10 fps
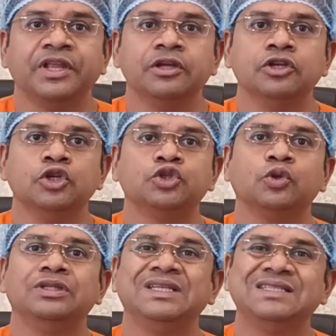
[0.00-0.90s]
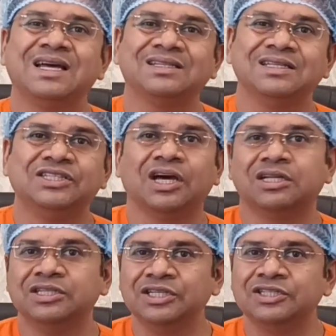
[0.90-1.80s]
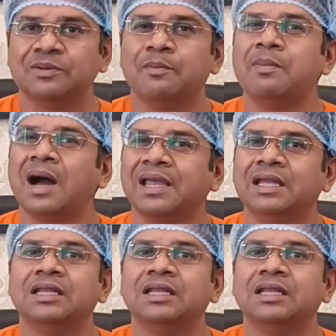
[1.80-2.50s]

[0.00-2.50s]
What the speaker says: So these are the charges by and